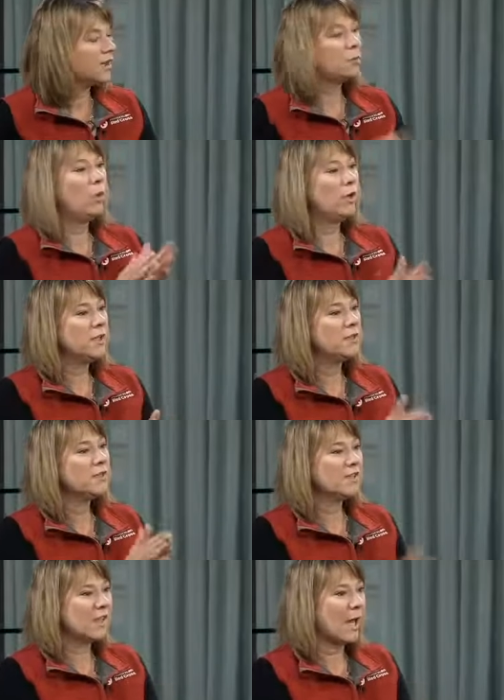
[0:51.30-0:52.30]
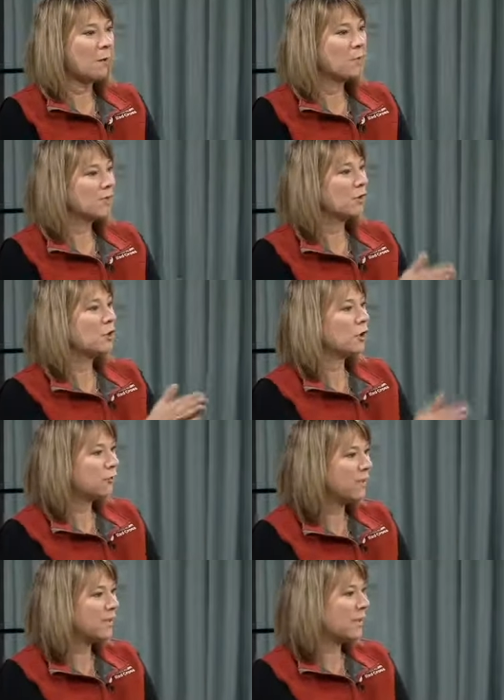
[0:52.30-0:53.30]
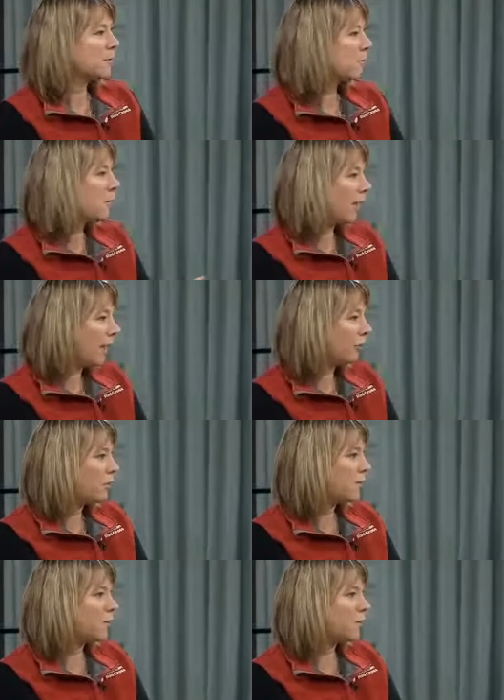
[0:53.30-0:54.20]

It's one step. So there are three steps we want everyone to